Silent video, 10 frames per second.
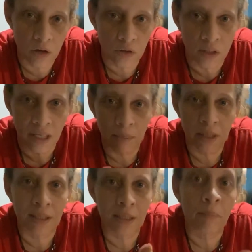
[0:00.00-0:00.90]
you, because that
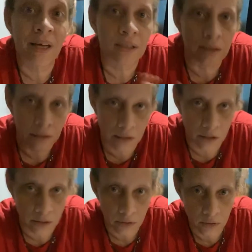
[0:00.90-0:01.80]
means it's a message
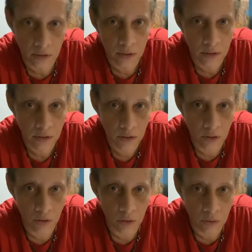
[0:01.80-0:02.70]
there.
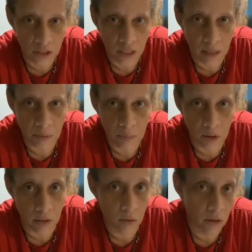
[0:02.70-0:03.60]
You know, because a lot of people are
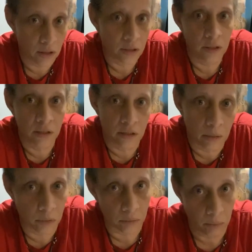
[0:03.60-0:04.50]
like, well, I see these
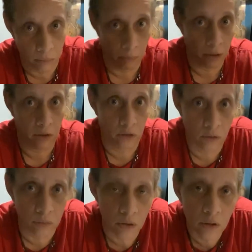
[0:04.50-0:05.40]
numbers, but what am I going to
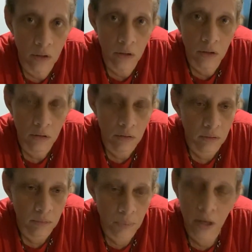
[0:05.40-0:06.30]
do?
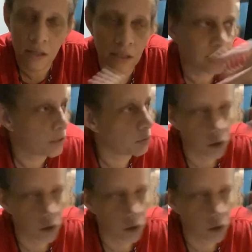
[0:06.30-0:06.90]
Pay attention to what's